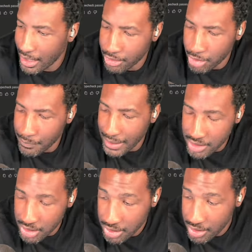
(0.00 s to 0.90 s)
I don't know if
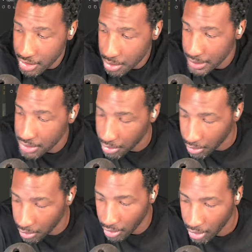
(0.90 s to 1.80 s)
that's just on Twitch
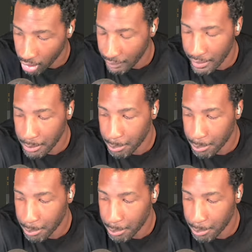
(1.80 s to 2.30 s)
or all of them,